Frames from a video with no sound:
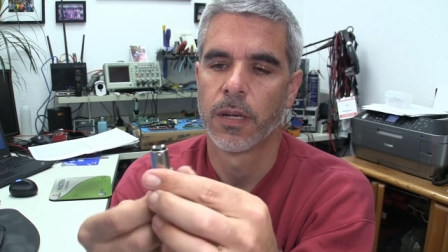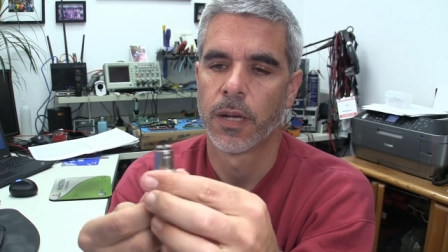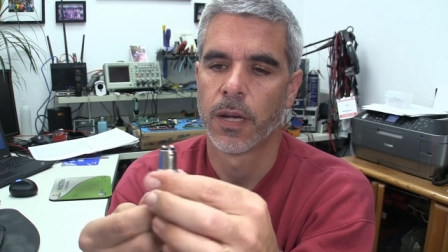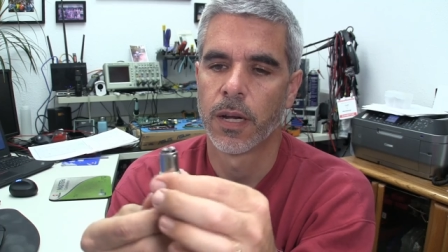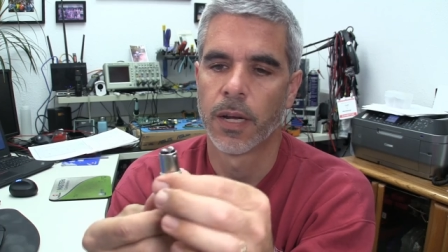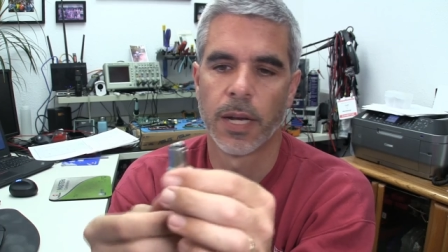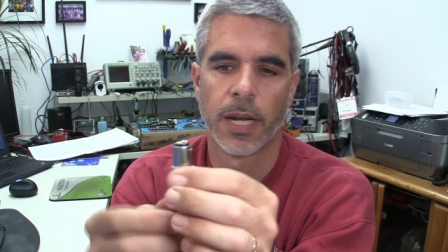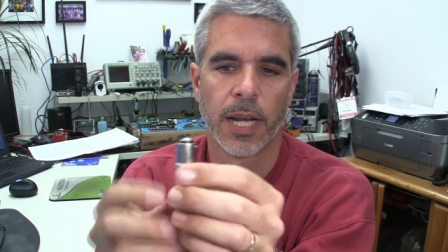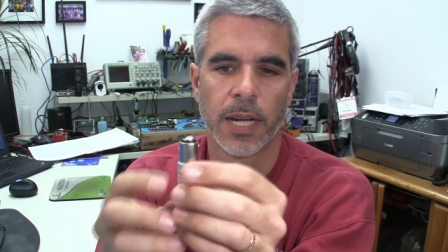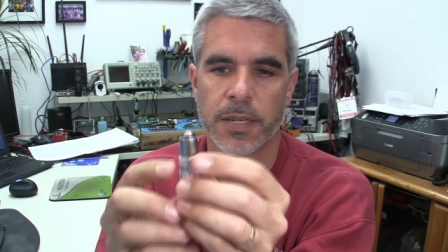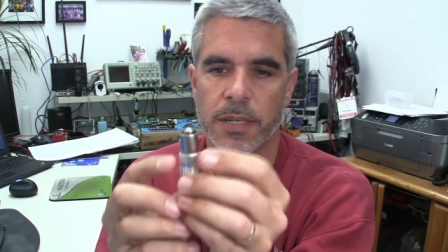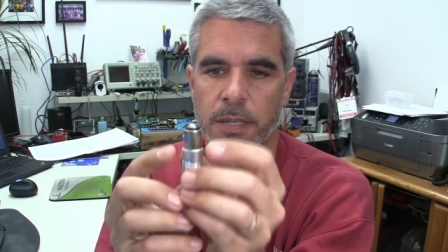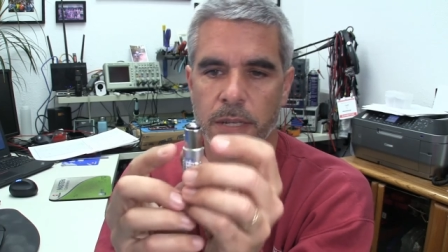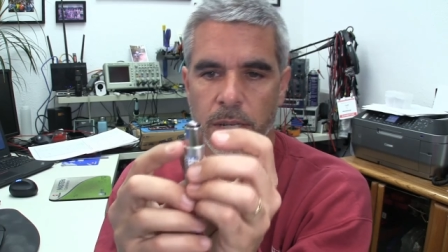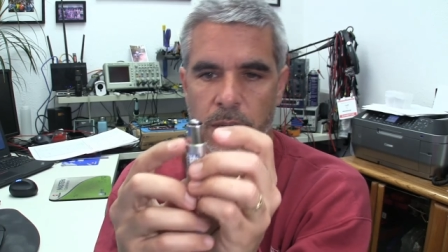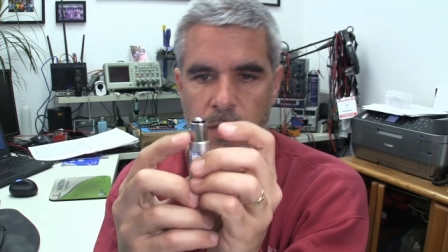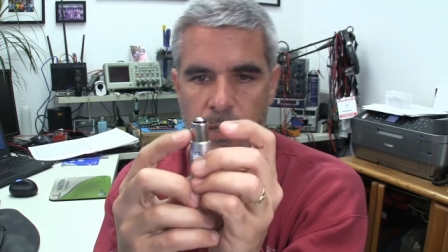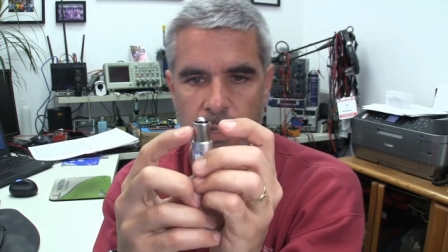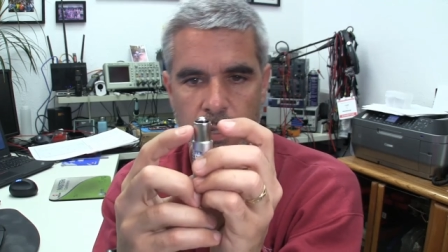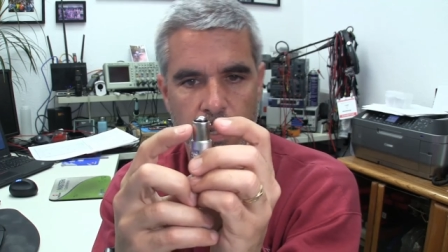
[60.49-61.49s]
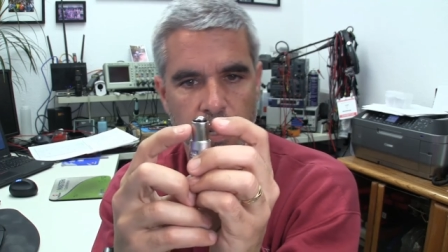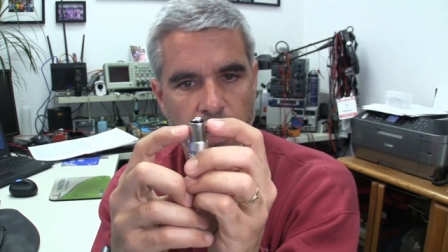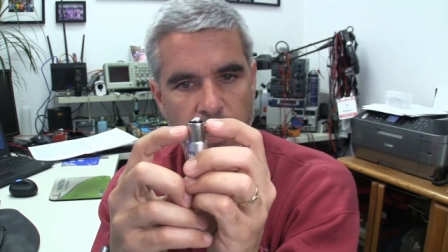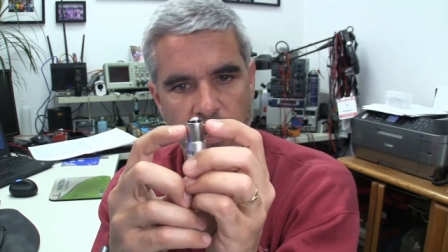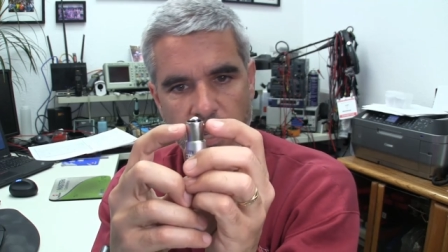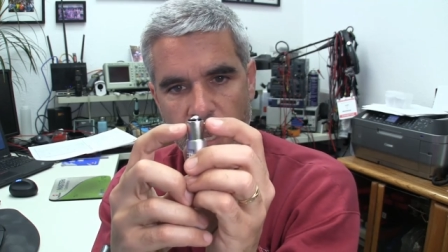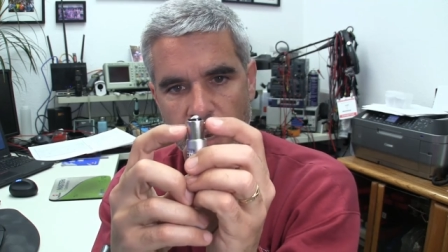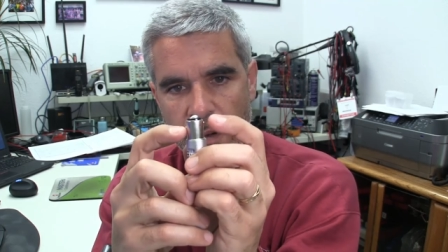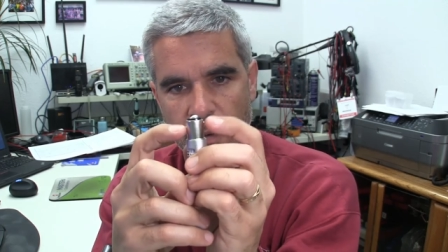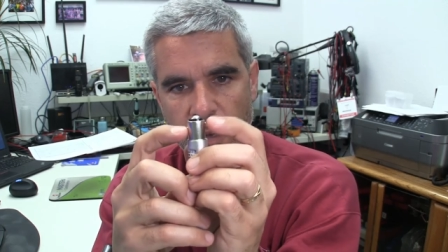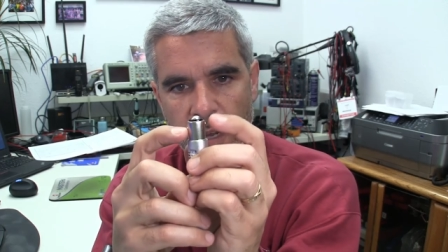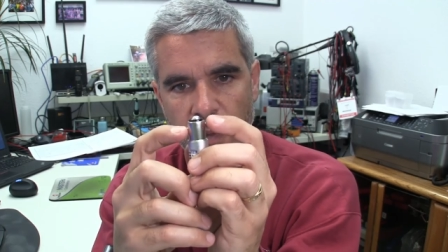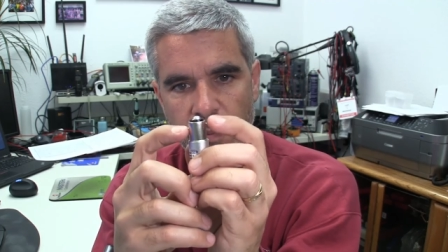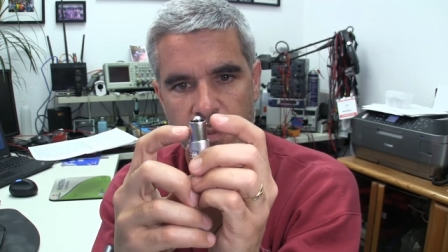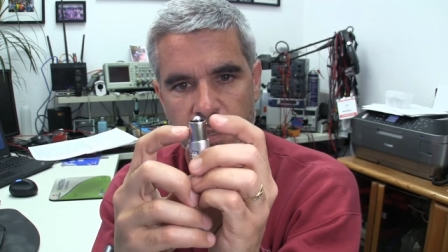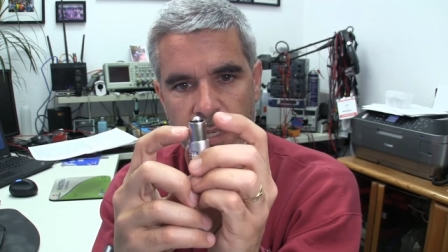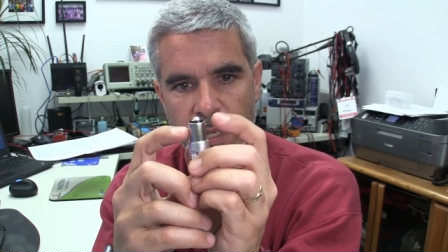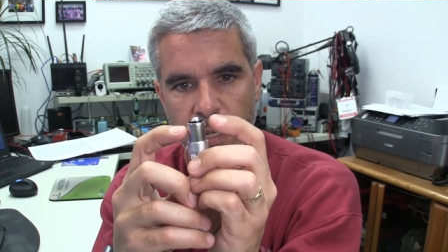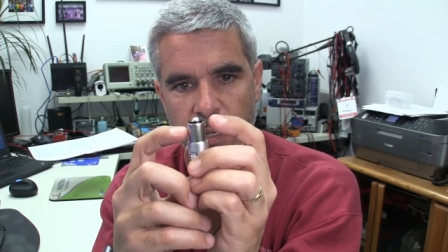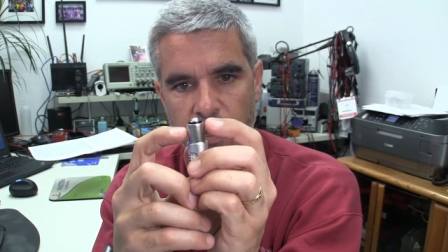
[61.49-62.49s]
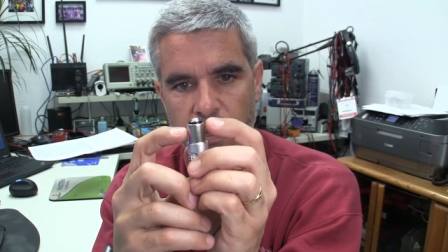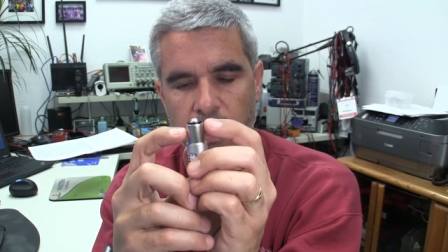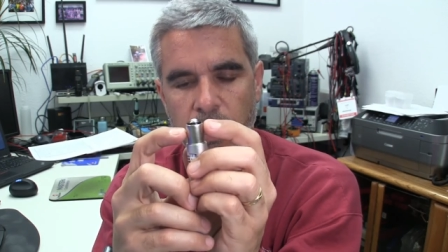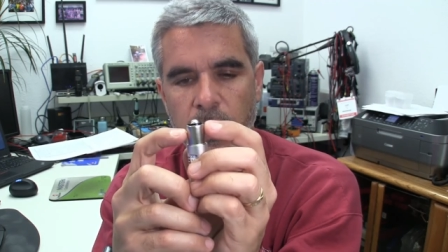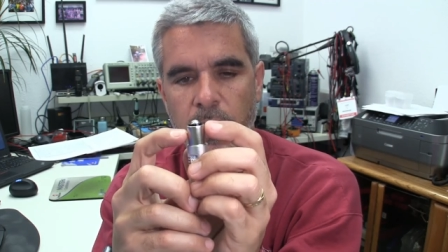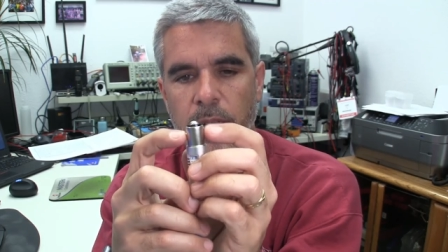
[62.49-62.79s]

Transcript: It has the standard offset